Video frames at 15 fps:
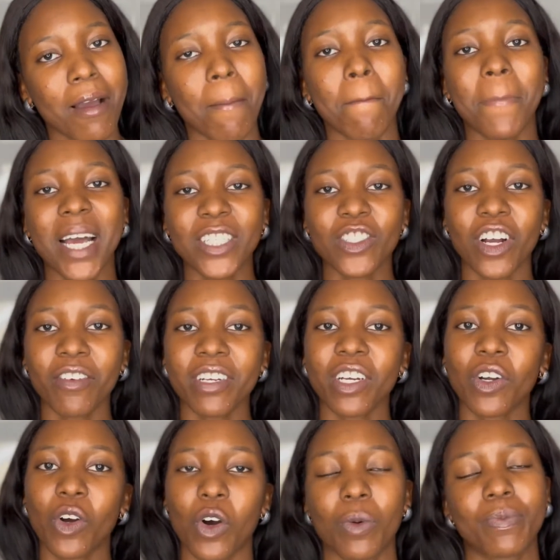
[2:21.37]

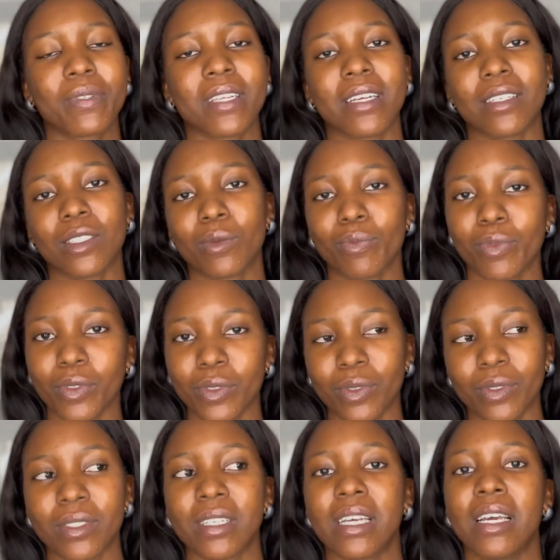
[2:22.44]
Measuring cups and
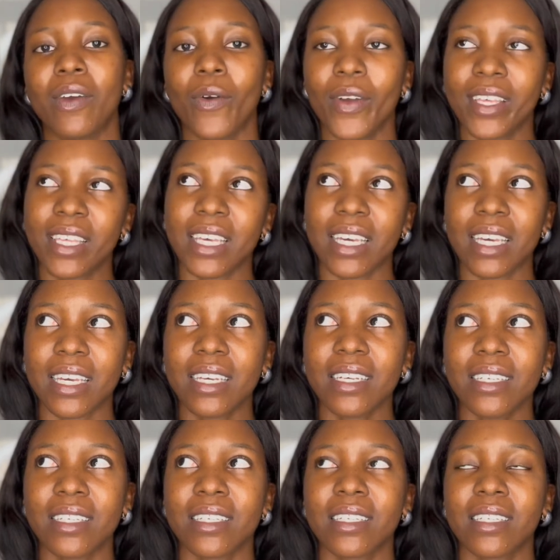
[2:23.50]
spoon.
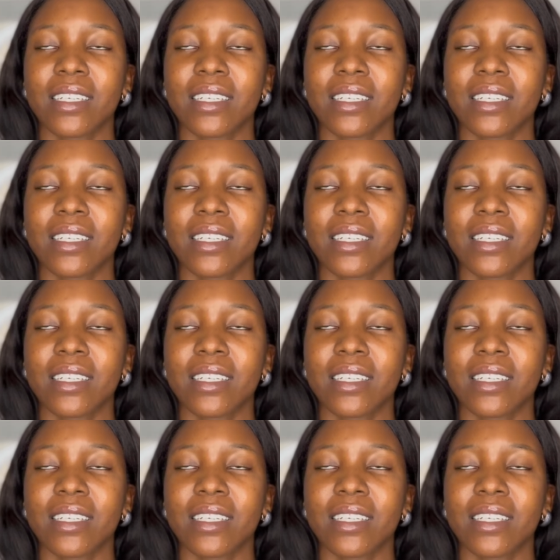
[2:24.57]
Okay,